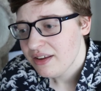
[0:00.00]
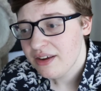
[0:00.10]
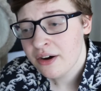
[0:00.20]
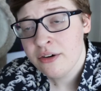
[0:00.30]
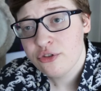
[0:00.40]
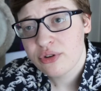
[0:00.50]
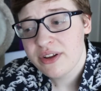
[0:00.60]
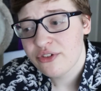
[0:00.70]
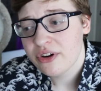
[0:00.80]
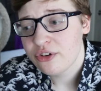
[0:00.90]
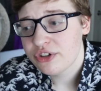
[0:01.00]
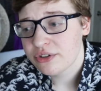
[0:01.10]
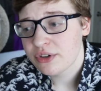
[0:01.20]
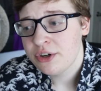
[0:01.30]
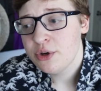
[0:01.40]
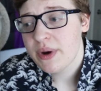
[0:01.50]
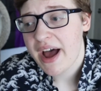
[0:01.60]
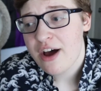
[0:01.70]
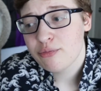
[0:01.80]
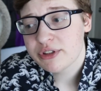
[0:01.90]
Young transgender children who
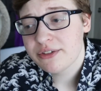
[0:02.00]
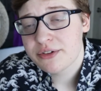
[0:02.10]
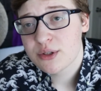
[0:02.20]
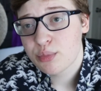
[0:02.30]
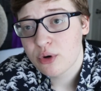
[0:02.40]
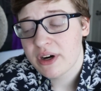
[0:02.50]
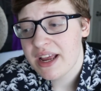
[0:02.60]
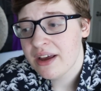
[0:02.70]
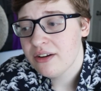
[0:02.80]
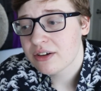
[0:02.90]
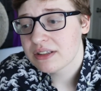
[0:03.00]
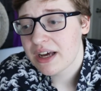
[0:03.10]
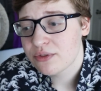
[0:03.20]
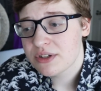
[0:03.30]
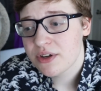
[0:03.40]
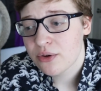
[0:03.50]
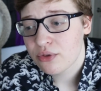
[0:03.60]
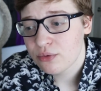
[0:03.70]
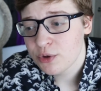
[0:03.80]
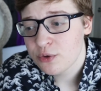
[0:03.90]
have parental support and are allowed to go
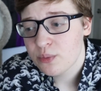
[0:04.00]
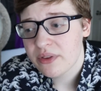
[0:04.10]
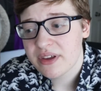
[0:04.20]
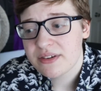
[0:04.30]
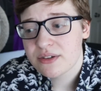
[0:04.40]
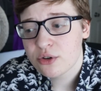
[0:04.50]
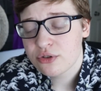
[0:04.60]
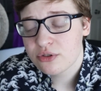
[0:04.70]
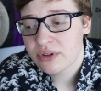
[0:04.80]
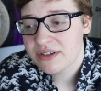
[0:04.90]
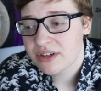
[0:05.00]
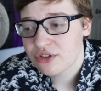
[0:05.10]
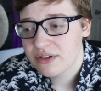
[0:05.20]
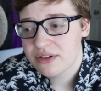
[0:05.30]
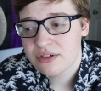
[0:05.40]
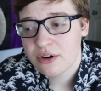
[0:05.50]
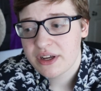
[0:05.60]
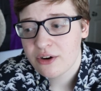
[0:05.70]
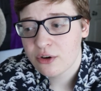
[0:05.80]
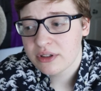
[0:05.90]
through with a social transition
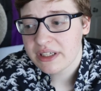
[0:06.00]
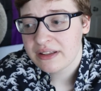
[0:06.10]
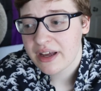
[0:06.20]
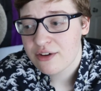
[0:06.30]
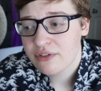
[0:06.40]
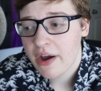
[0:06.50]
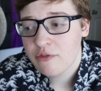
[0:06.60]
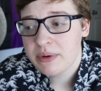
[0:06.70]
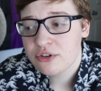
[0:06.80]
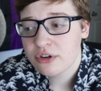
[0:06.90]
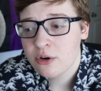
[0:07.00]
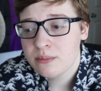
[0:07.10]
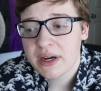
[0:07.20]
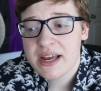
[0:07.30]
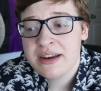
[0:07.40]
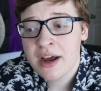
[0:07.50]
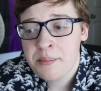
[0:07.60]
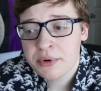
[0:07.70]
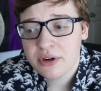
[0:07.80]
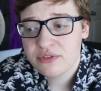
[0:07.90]
starting early in life have been shown by a
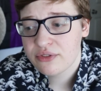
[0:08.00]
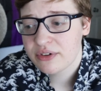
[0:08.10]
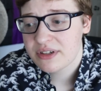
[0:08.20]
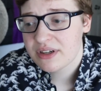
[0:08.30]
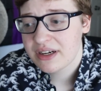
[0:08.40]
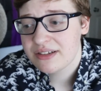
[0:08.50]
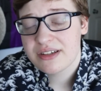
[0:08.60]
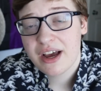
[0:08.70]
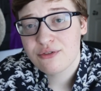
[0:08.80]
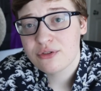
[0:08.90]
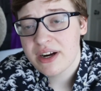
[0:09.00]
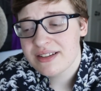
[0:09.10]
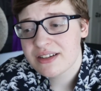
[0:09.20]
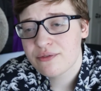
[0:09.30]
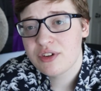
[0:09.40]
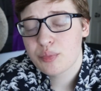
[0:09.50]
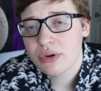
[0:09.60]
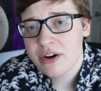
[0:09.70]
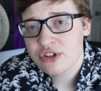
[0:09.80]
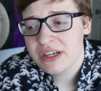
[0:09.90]
number of different studies to have rates of
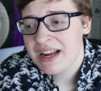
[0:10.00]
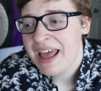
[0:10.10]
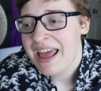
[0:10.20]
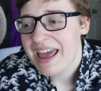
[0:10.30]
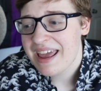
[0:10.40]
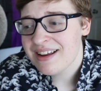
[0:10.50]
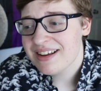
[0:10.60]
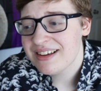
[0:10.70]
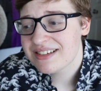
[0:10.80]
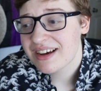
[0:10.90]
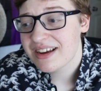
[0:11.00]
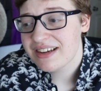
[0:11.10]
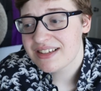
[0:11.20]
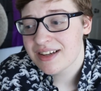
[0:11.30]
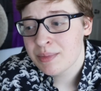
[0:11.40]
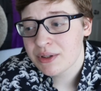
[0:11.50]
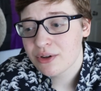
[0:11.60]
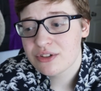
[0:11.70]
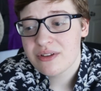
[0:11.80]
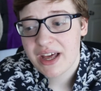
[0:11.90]
depression and anxiety
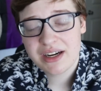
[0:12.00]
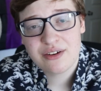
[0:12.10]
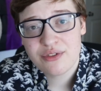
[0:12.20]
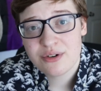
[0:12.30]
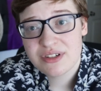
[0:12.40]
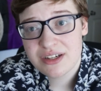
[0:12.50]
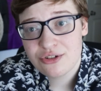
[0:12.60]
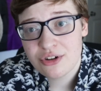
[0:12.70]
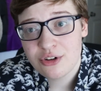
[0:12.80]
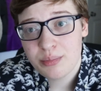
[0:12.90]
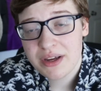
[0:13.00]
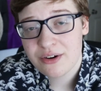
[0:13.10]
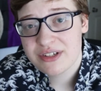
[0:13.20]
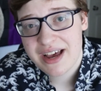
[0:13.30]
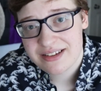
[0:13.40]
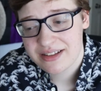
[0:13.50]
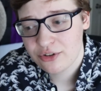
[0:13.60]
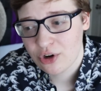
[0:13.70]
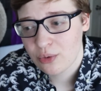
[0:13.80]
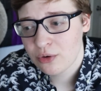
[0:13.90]
similar to that of their cisgender peers as they
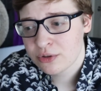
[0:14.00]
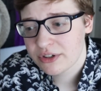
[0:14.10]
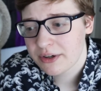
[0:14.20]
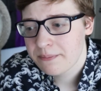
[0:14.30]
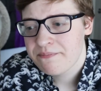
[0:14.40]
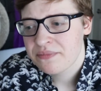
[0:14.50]
grow older.